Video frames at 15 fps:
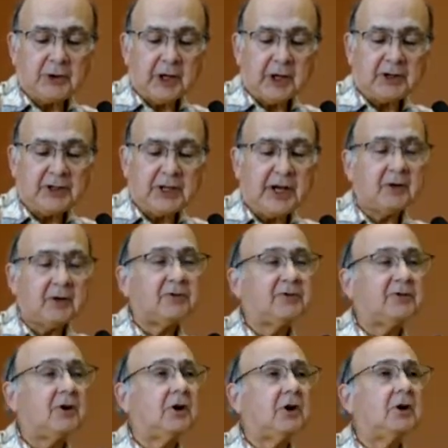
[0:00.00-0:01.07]
and
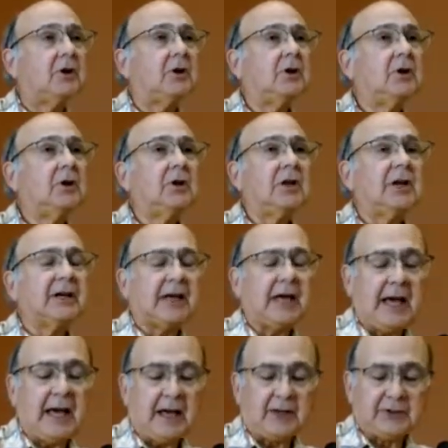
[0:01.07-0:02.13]
downfall like
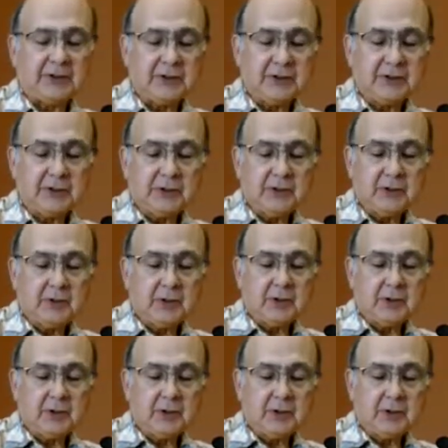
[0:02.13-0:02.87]
axes.